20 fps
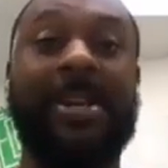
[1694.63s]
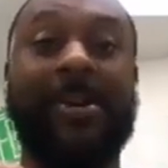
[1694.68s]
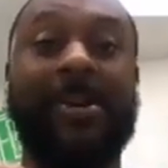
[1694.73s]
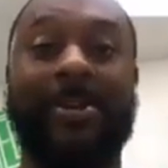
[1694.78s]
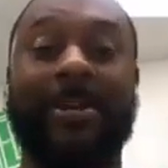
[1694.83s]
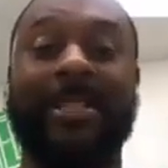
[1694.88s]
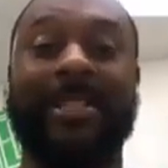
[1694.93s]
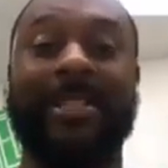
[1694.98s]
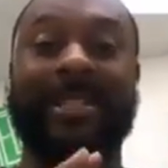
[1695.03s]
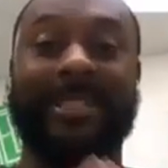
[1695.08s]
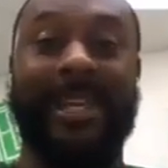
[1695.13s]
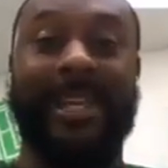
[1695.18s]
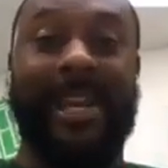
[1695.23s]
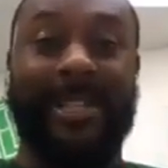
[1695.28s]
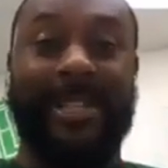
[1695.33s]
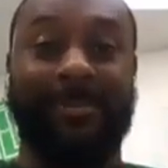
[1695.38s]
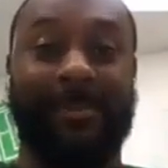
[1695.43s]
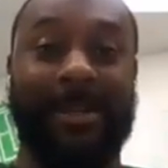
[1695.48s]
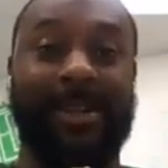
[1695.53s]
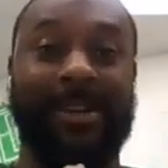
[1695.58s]
CEO is just
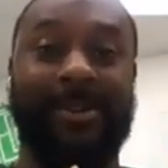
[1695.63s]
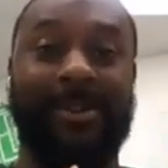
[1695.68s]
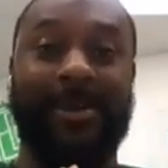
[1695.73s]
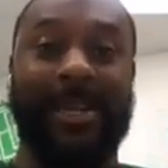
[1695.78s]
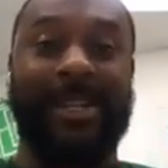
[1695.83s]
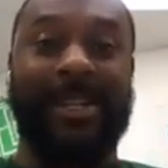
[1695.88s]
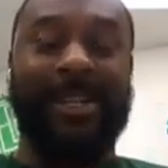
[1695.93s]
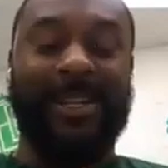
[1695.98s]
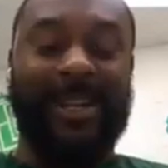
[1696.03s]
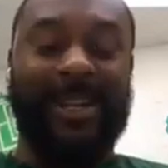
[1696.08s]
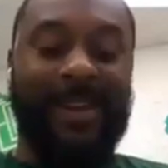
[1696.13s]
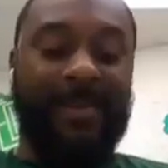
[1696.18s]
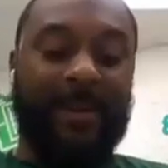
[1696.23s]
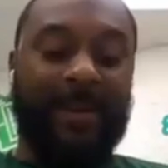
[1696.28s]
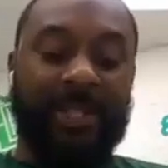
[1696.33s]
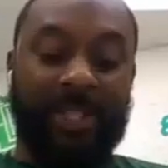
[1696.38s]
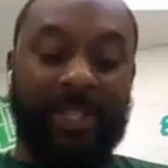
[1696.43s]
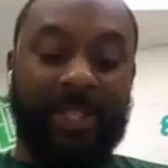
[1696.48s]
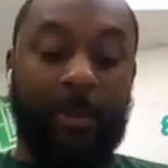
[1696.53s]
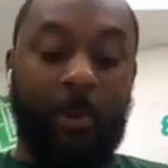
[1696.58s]
text me. Okay,
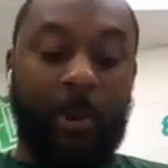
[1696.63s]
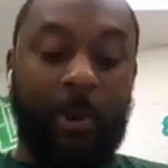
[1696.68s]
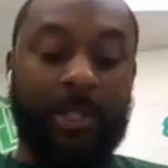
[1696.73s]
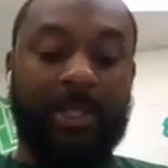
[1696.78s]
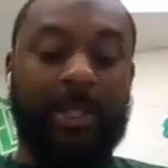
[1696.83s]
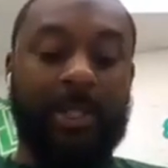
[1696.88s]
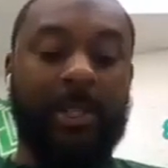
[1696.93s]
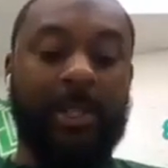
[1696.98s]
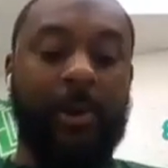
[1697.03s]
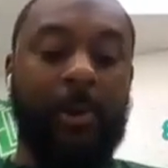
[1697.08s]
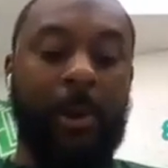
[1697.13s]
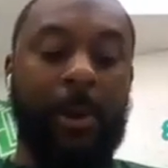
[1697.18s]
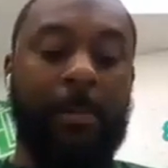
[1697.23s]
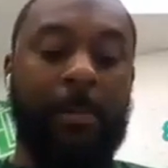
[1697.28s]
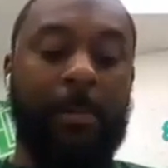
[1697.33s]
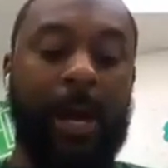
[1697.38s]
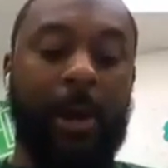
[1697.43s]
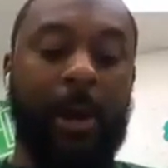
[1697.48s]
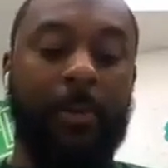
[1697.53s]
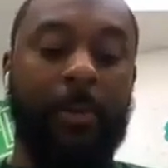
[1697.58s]
she wants to know
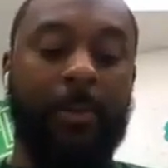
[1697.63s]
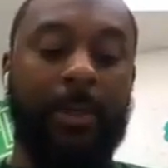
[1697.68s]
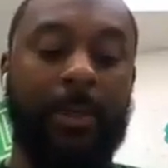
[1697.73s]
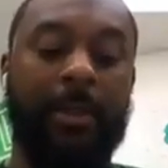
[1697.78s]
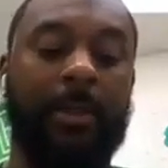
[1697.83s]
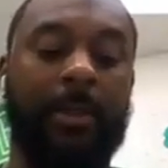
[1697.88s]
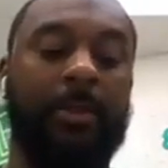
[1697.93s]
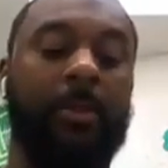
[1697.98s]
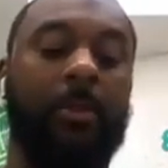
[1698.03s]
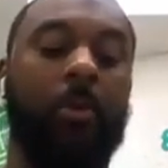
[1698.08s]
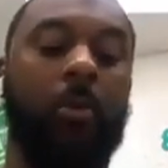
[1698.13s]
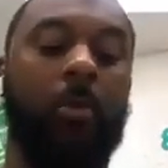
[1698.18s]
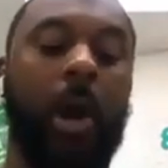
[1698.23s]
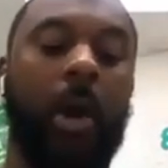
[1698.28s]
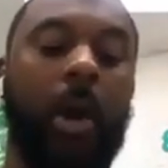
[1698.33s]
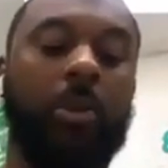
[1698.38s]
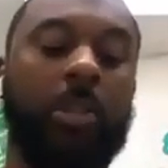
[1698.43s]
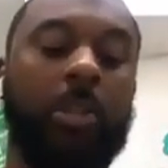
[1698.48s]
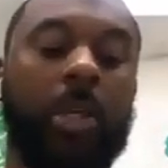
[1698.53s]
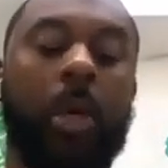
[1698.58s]
about the
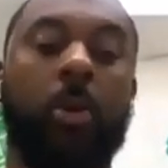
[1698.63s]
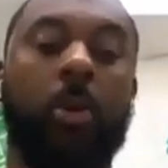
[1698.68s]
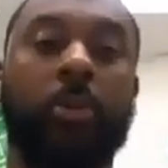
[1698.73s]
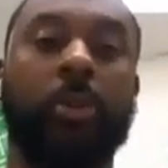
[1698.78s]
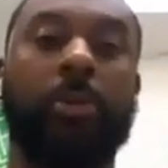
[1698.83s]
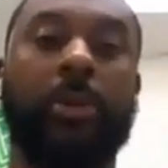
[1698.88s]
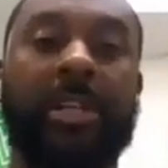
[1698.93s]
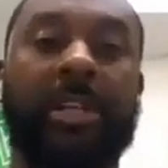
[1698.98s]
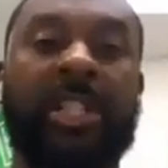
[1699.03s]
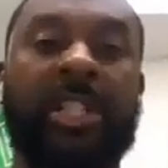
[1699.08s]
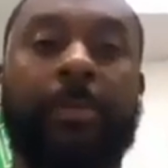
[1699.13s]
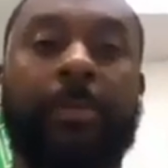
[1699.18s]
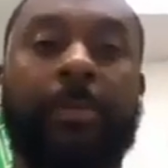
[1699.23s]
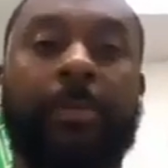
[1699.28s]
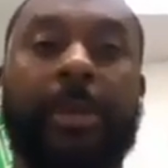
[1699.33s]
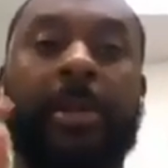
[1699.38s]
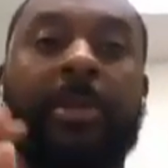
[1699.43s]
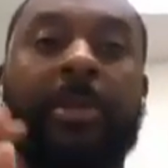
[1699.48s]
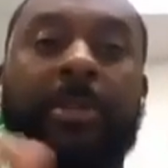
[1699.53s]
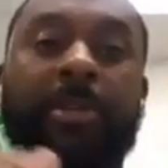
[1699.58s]
cross cultural
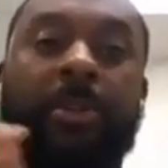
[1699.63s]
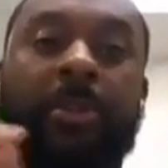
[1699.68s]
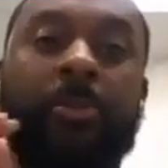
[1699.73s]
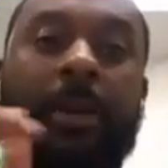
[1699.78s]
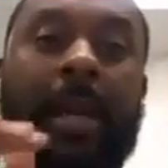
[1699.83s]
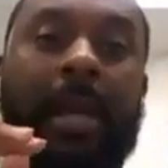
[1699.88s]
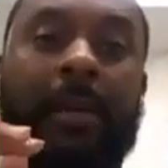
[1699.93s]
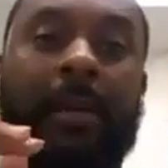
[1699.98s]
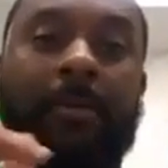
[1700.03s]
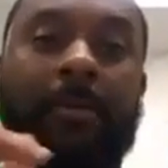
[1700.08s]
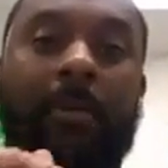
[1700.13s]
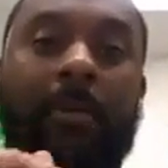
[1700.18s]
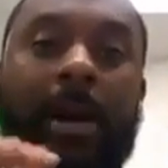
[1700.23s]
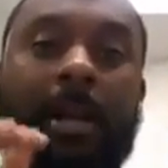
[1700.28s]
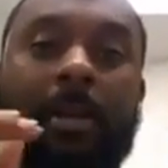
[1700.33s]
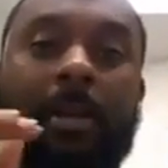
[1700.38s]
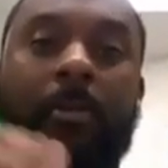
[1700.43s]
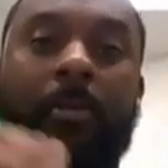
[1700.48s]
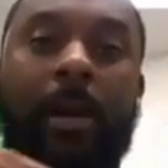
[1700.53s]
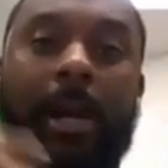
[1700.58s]
experiences you have
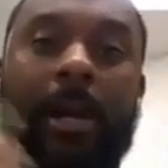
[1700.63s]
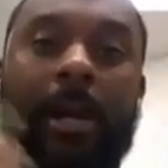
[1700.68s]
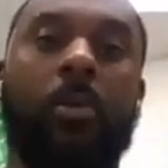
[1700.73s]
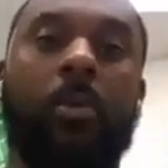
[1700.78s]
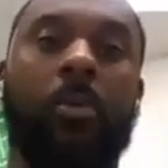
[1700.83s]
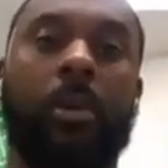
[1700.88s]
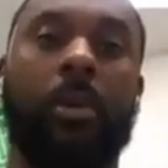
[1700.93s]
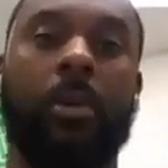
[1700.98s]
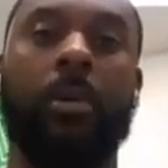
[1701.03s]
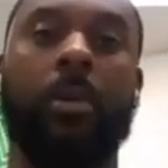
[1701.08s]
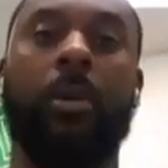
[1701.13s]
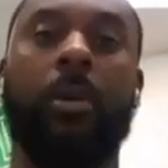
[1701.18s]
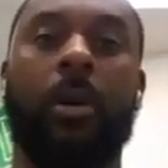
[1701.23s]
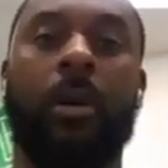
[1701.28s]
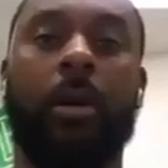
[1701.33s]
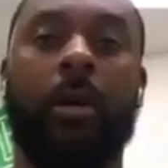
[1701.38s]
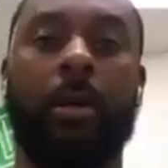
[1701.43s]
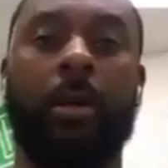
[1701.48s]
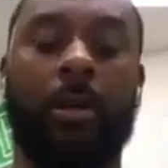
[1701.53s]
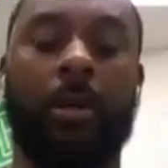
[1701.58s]
while going
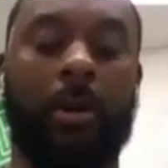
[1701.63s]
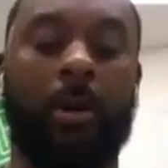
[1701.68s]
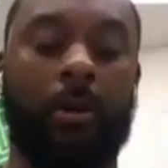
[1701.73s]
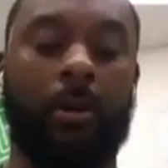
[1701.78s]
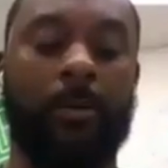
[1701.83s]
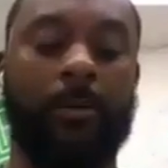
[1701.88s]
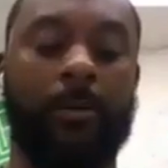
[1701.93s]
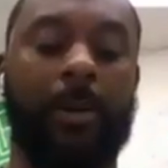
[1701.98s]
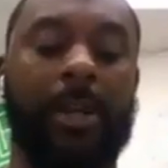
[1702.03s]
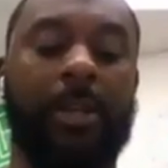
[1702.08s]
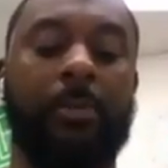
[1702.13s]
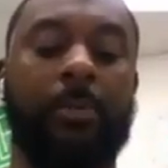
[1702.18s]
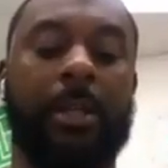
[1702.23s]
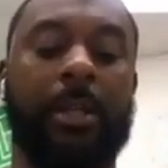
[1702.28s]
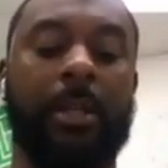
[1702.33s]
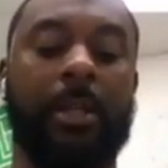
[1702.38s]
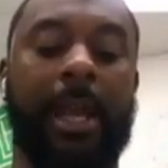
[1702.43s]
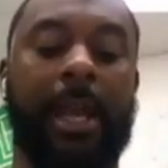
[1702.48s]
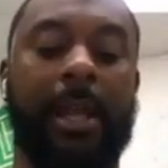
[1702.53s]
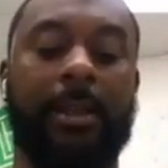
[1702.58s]
while you've
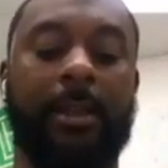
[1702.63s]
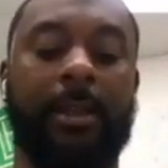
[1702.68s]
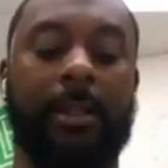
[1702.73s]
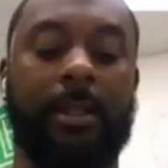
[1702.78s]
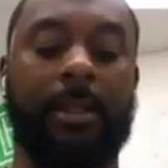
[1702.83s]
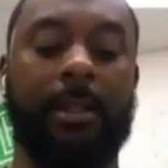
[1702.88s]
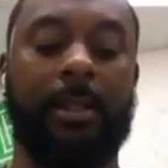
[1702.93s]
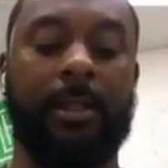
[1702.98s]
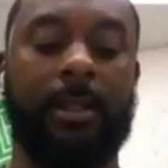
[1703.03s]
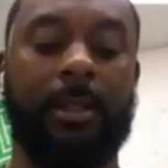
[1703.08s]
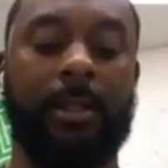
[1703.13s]
been an athlete.